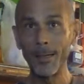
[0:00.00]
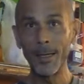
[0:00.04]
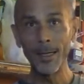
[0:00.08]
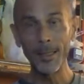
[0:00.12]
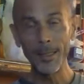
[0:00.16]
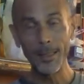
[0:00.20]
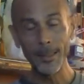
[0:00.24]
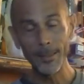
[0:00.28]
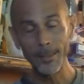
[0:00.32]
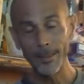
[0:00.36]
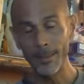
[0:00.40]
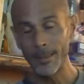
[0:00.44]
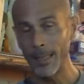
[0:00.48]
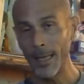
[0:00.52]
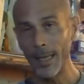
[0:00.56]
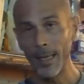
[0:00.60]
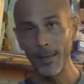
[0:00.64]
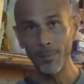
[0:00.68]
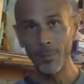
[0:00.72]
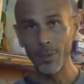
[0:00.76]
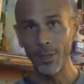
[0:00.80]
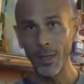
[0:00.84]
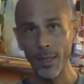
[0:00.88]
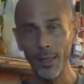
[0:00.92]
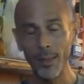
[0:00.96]
same
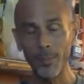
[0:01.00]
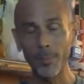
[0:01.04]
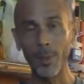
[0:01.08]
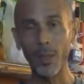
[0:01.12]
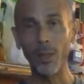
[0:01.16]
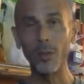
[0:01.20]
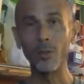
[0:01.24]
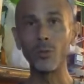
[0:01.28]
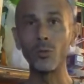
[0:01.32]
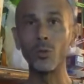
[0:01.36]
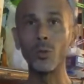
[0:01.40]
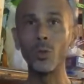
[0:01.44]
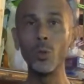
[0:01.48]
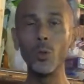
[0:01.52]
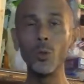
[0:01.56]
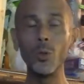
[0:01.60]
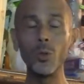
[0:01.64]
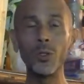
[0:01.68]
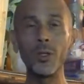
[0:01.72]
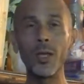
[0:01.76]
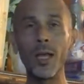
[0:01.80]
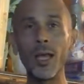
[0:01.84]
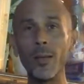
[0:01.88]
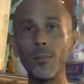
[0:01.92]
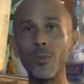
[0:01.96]
thing, about 2
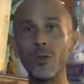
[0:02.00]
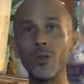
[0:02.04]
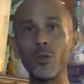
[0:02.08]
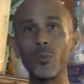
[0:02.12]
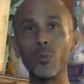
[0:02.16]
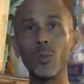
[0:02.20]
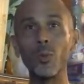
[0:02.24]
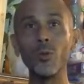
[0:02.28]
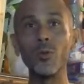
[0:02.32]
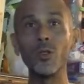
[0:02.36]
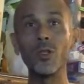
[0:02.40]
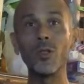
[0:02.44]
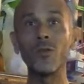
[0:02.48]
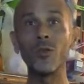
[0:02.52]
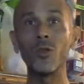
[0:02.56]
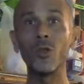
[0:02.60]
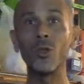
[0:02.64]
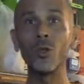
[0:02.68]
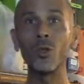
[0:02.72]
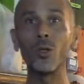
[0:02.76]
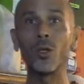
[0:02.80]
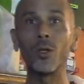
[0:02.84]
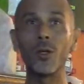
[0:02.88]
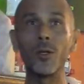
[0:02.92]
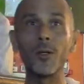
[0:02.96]
tablespoons of
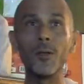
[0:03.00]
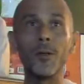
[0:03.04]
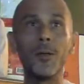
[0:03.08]
sugar,